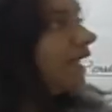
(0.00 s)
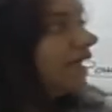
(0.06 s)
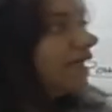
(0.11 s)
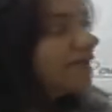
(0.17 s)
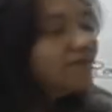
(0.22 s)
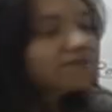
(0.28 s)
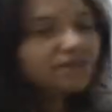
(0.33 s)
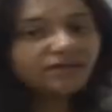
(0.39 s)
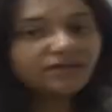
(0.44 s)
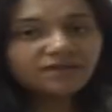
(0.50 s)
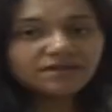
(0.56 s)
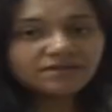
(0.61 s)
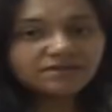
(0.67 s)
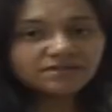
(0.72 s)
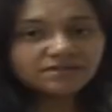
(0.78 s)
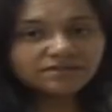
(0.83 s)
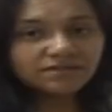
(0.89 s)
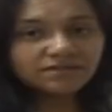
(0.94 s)
And the
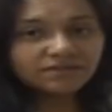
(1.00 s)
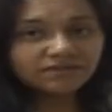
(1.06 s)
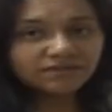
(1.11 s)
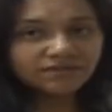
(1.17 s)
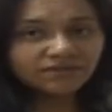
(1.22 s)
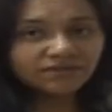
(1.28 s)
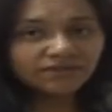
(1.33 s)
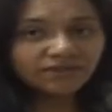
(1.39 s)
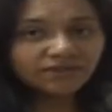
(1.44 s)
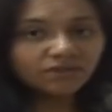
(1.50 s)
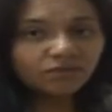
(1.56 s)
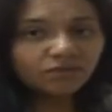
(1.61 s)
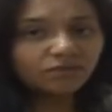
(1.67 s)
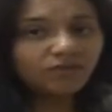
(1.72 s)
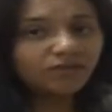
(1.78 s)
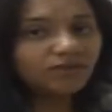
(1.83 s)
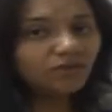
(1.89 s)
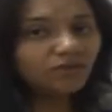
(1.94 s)
last thing,
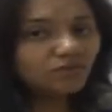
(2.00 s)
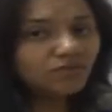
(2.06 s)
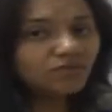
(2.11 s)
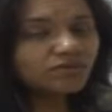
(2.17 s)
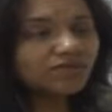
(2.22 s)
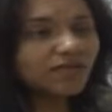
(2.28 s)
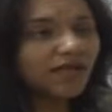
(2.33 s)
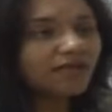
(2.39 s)
we use